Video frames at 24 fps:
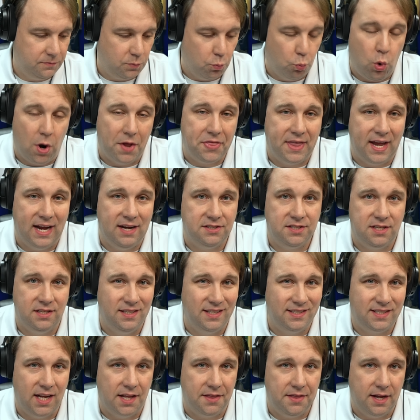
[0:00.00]
1,000
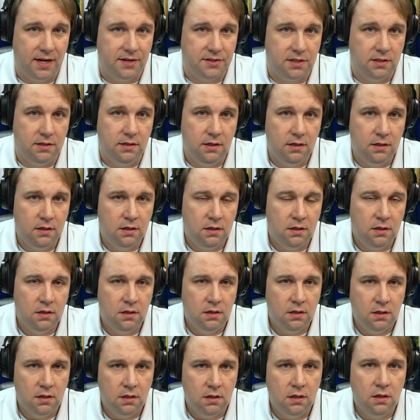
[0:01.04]
to 10,000.
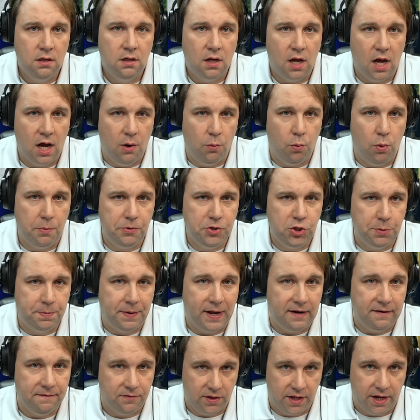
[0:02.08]
Yes. Yeah. Uh, what would you
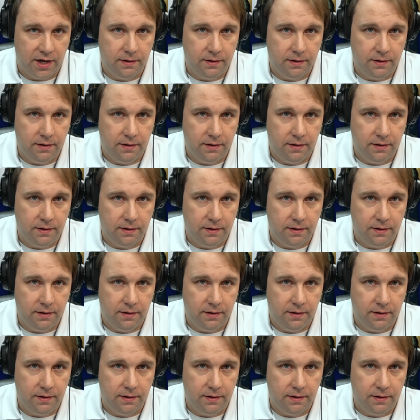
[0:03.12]
pay for yeah,